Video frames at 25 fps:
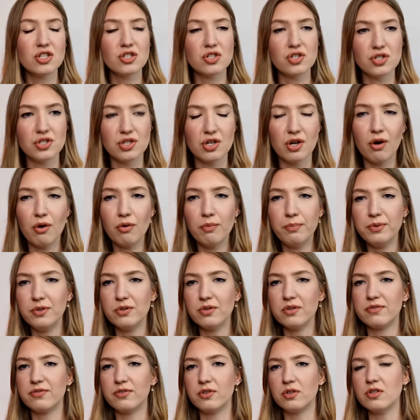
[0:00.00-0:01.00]
So
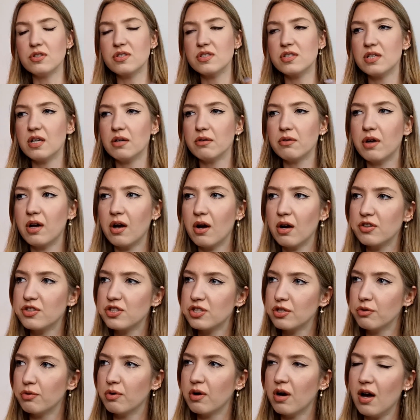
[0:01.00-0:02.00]
beautiful,
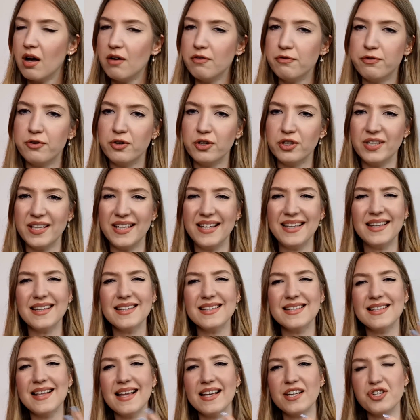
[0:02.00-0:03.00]
so comforting.
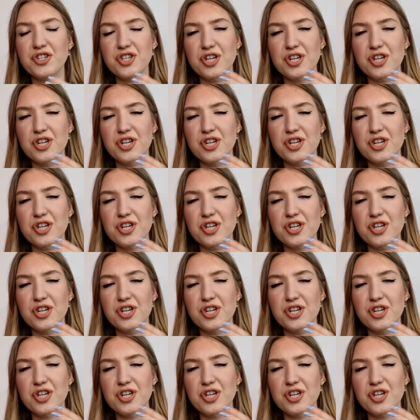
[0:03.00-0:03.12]
It's like